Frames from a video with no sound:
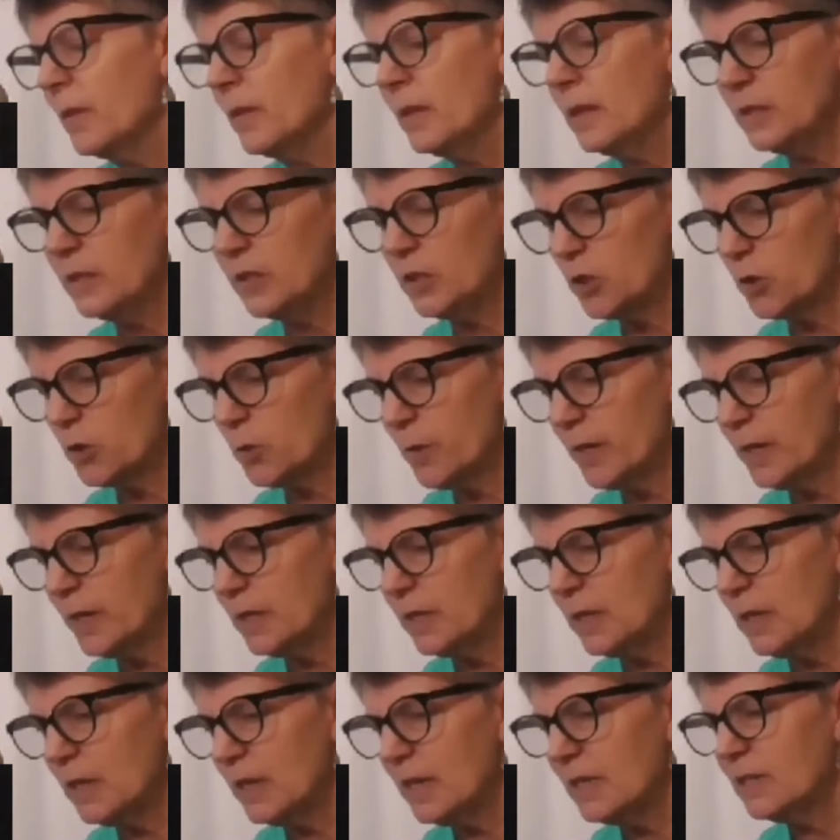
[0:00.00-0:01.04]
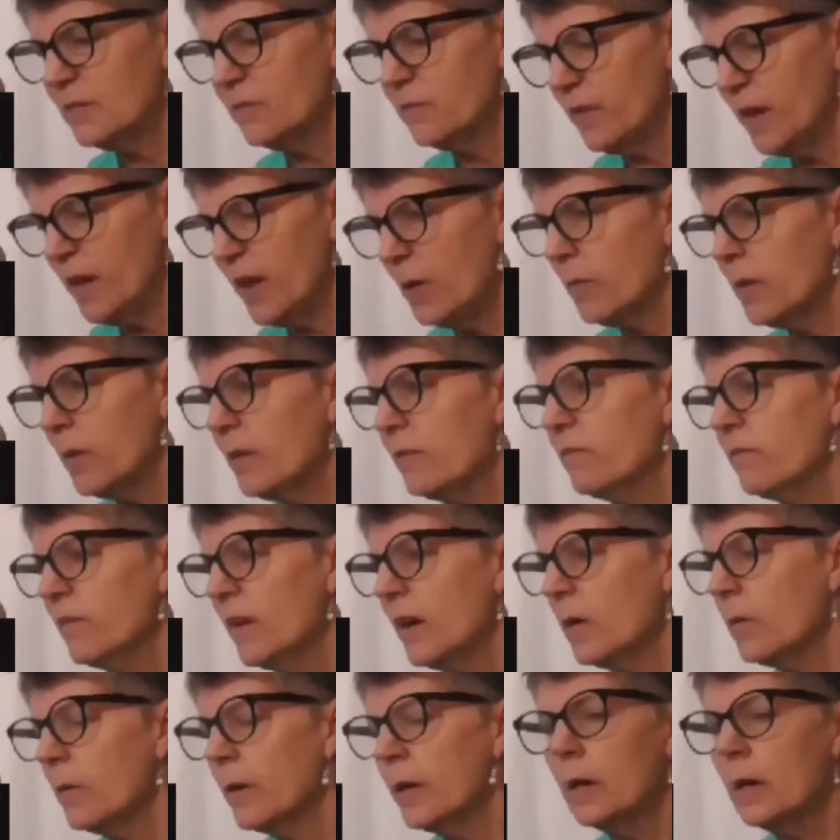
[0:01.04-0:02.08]
is very,
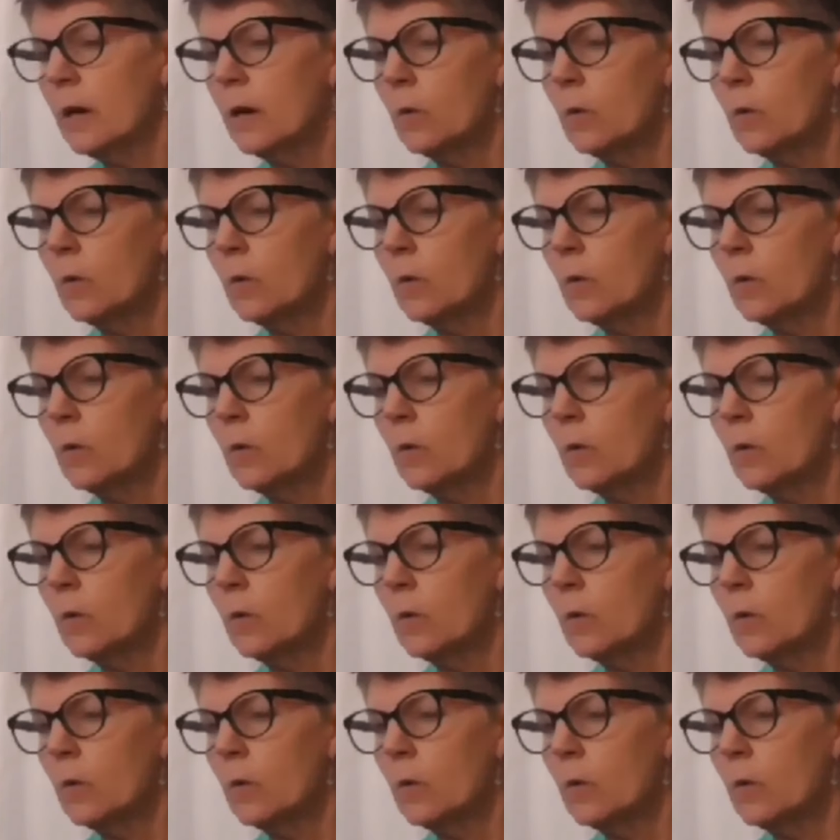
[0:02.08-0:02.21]
very,